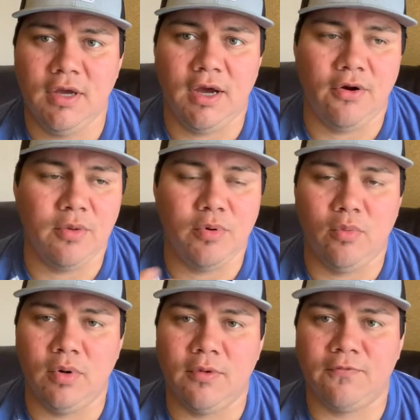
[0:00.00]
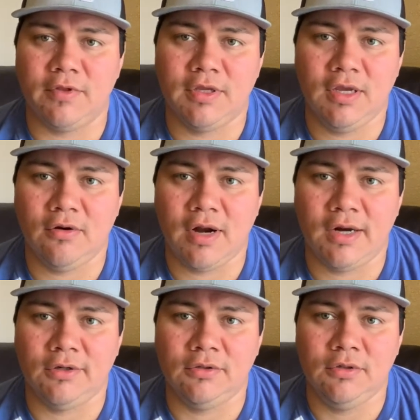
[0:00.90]
I already put one up for the King
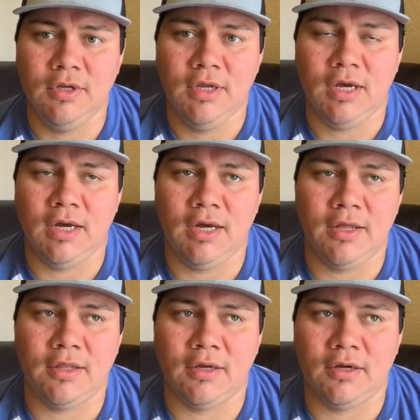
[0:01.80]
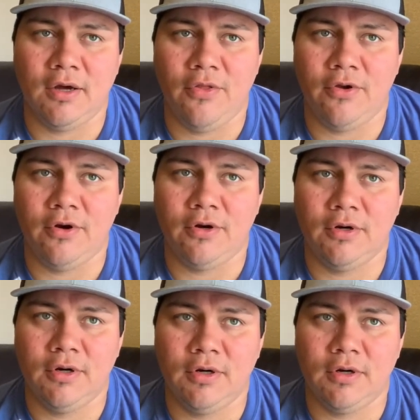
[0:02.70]
Grackle, the other